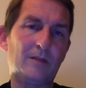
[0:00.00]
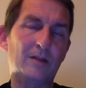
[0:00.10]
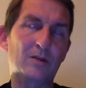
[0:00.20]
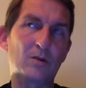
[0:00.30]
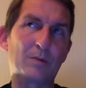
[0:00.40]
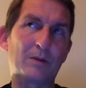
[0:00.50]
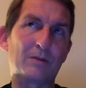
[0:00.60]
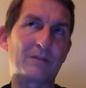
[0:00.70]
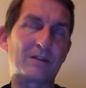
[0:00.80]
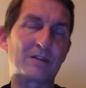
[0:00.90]
To appear
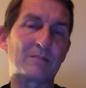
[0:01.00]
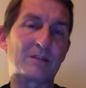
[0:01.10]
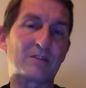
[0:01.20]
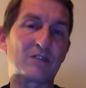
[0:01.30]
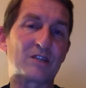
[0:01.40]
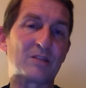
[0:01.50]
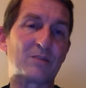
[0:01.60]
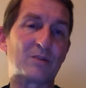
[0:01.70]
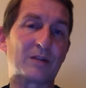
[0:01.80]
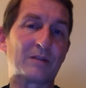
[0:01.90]
at Fenton magistrates in the
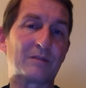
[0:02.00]
morning.